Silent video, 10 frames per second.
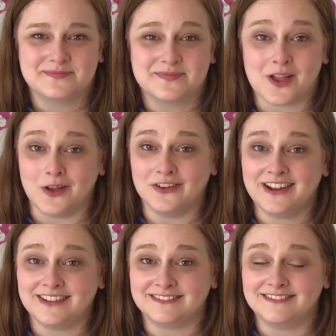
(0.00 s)
All
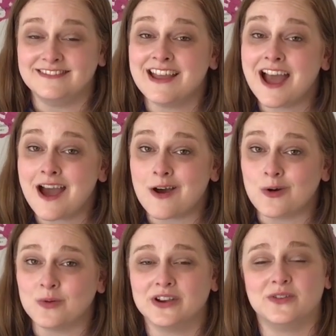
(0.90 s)
right, now
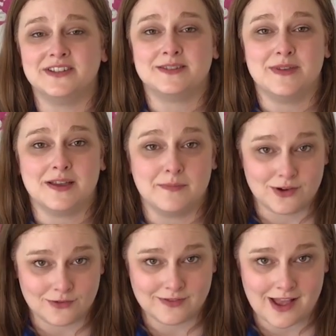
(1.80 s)
we're going to make a
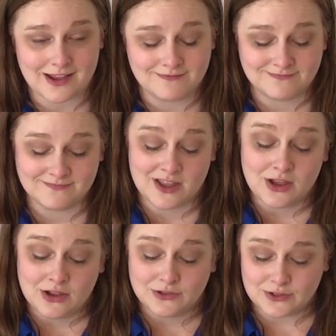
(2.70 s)
butterfly.
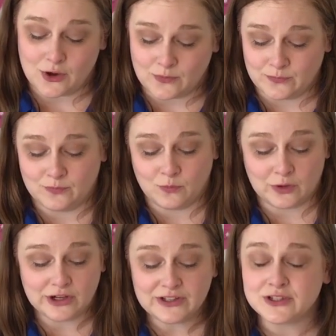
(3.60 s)
So we're
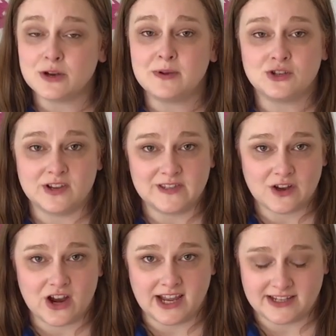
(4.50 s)
gonna start by tracing
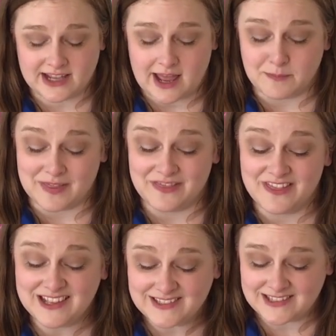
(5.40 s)
our hand again, but
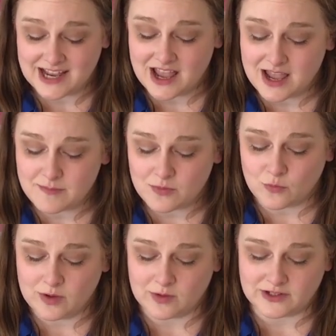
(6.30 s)
this time
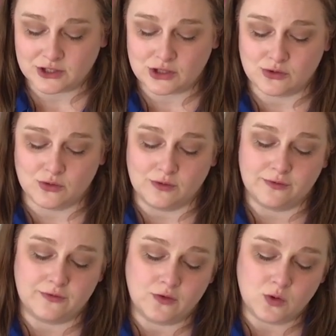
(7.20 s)
we want to
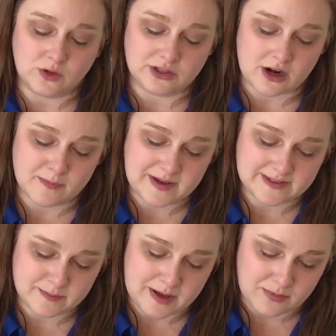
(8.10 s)
fold our piece
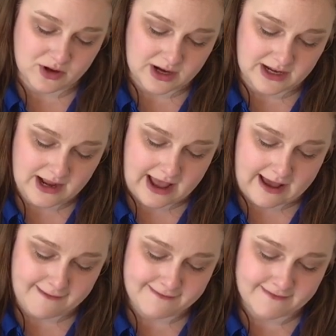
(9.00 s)
of paper in
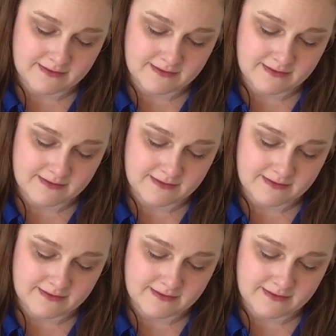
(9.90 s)
half.